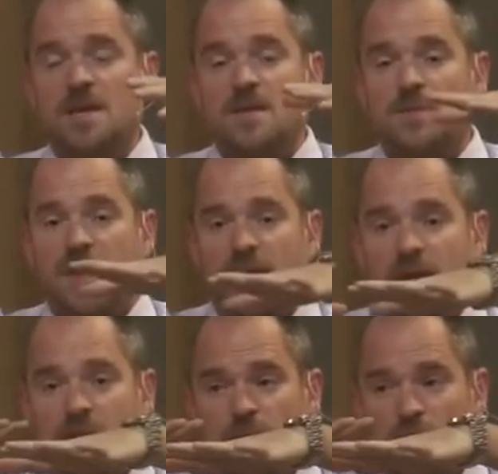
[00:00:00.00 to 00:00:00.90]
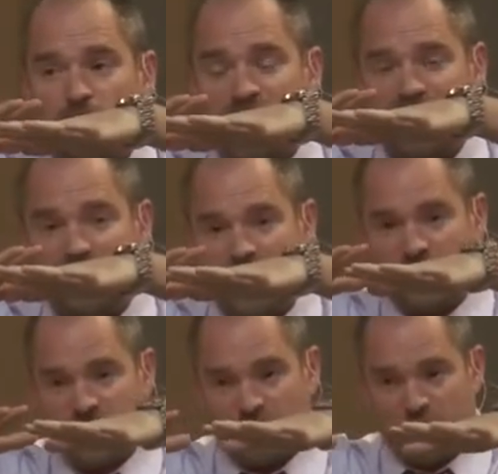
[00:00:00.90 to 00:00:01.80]
they those
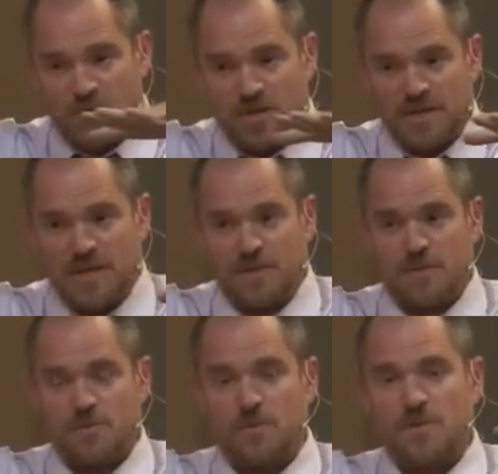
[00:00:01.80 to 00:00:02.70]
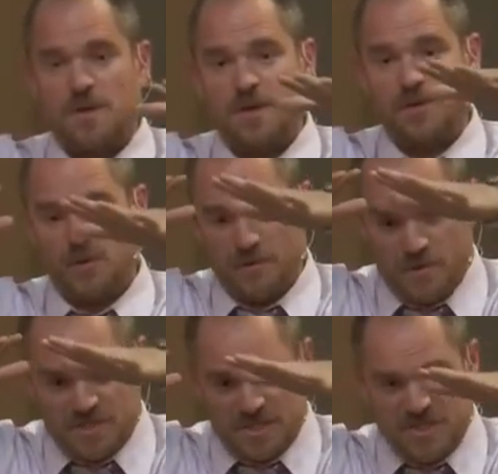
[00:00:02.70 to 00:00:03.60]
ideas then percolate through the
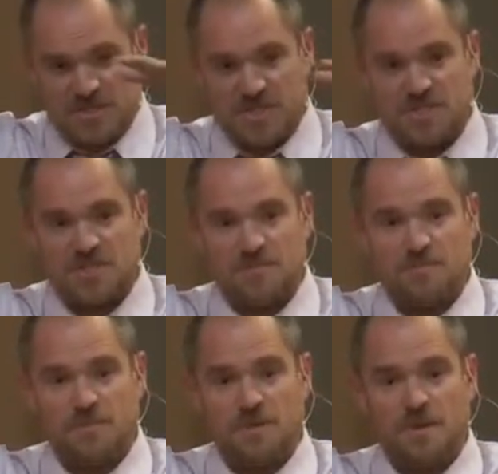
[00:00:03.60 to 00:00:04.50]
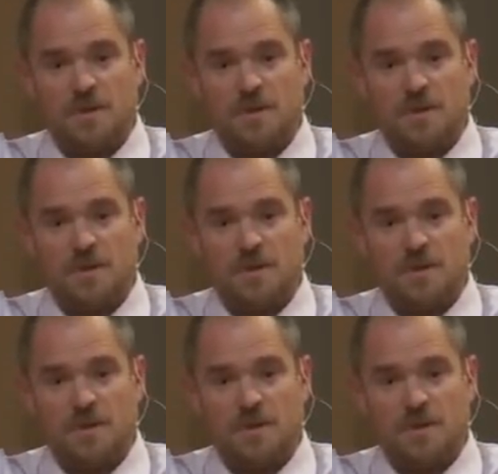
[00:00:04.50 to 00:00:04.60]
university system